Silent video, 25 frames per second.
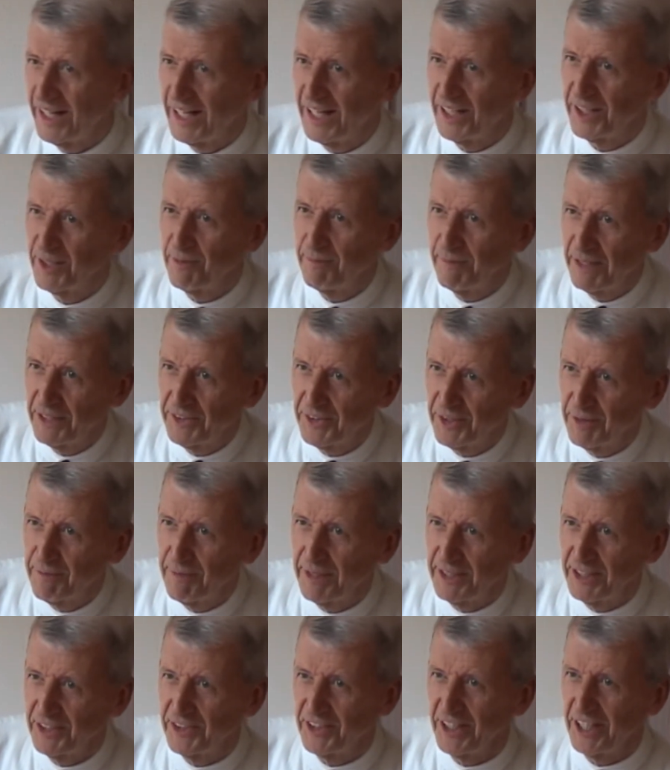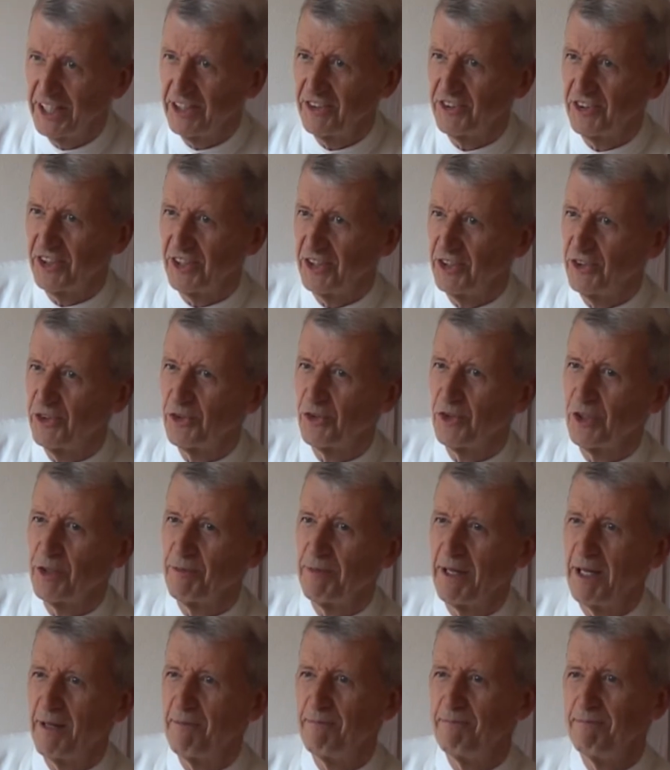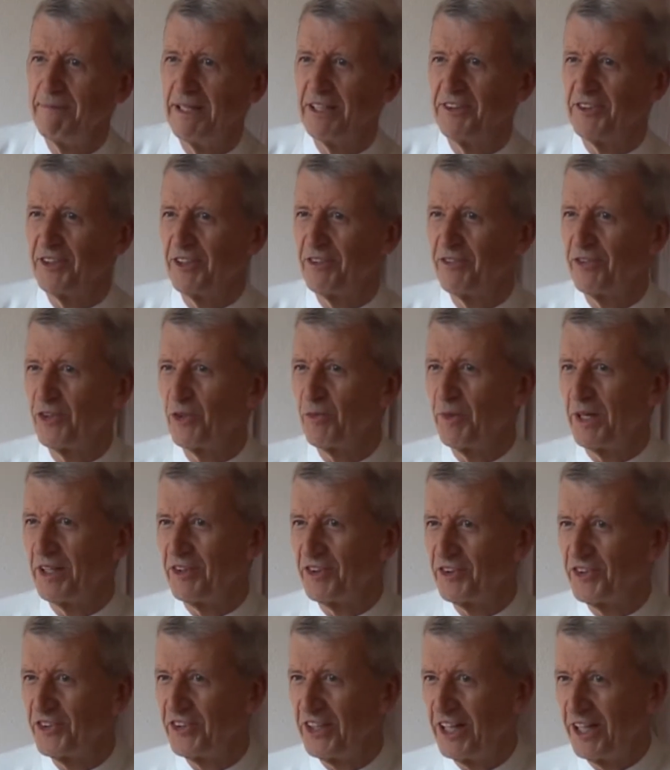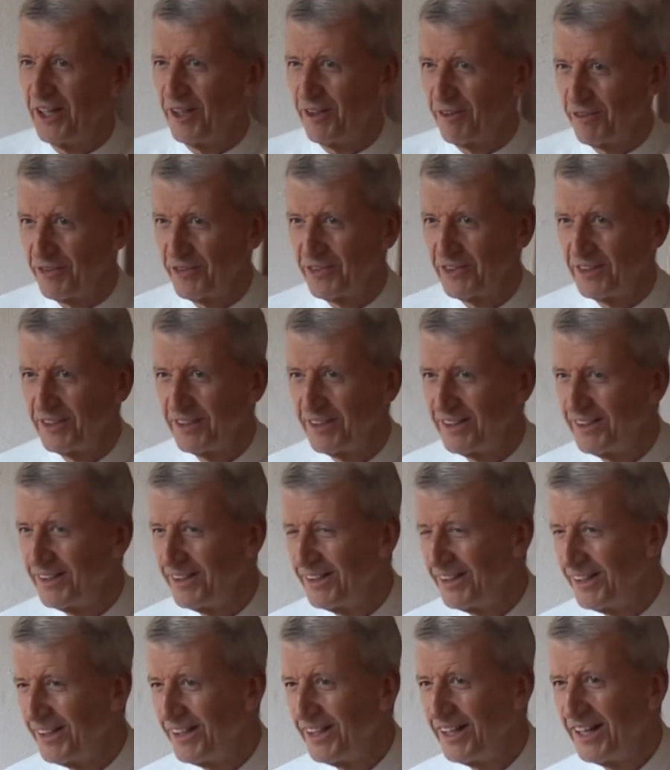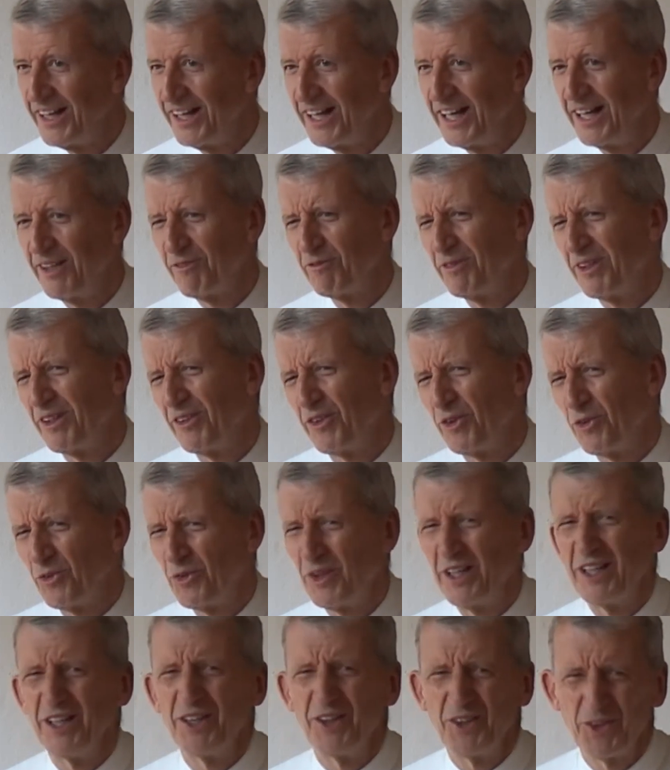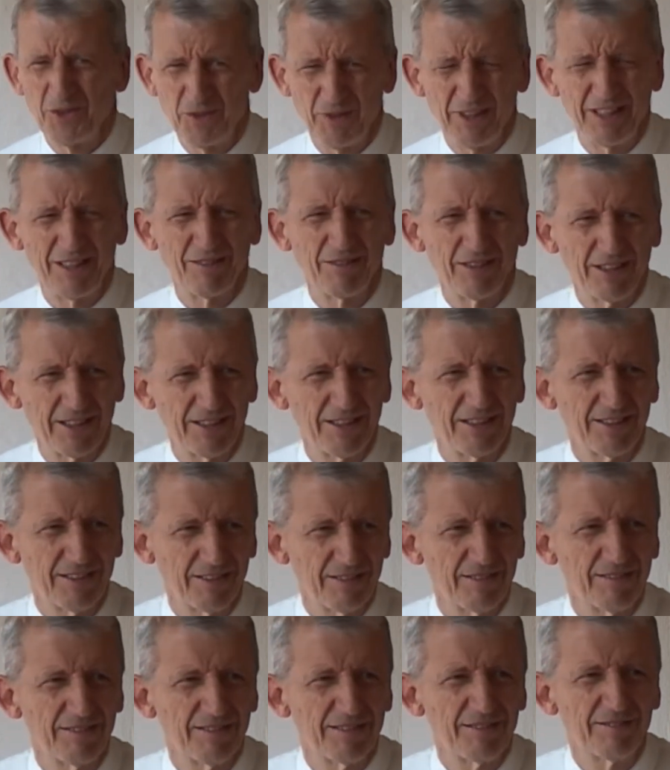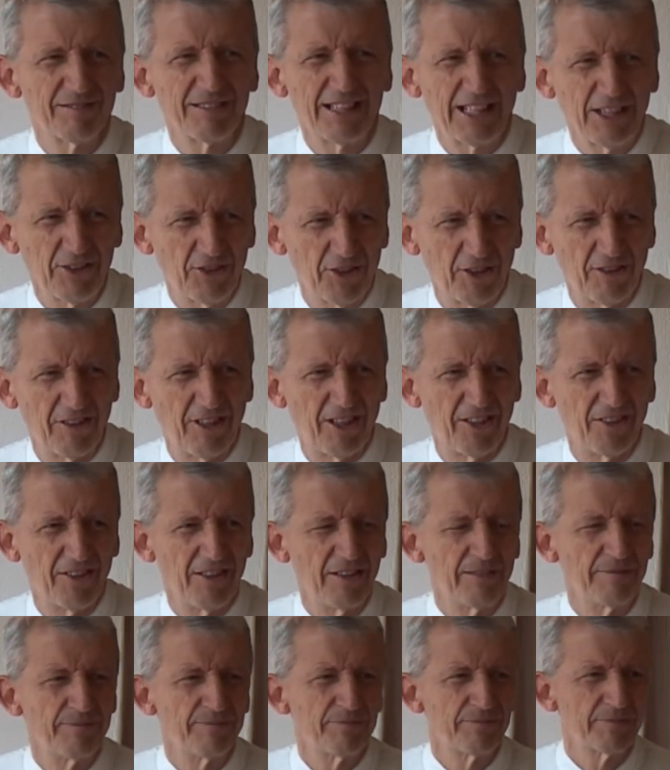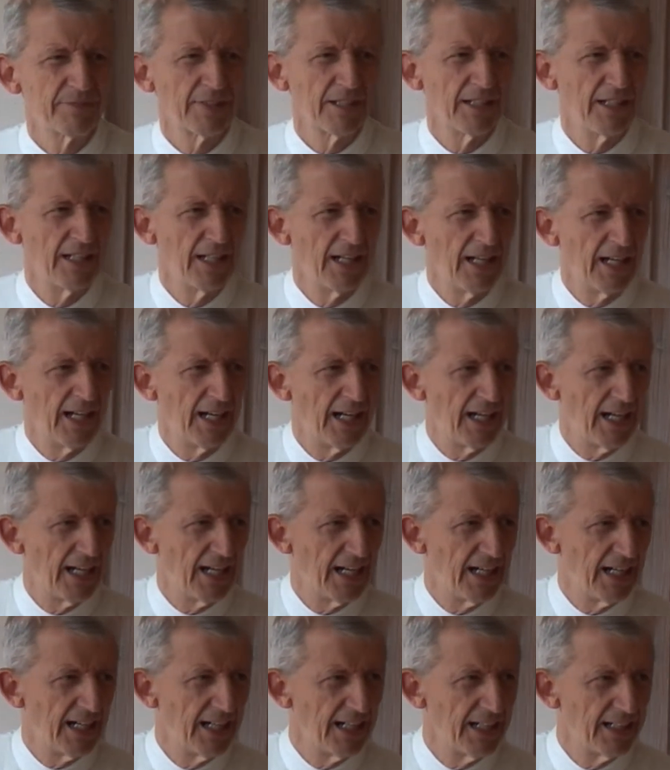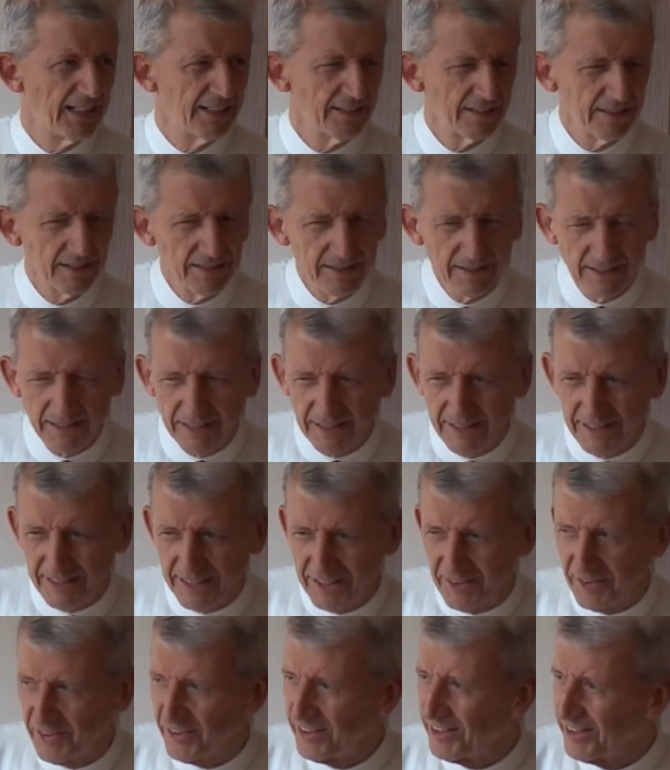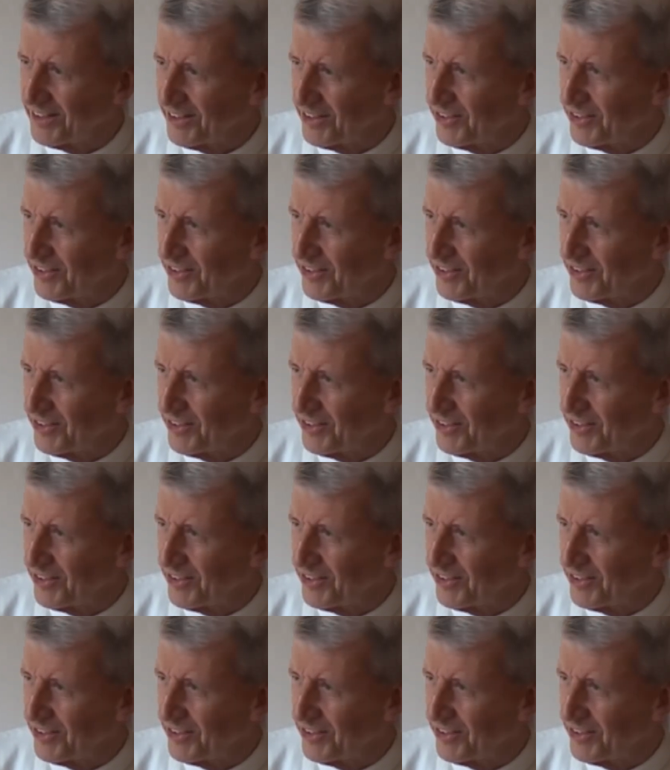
And the metta meditation is all about metta for oneself and well, the world, well, well later on and then this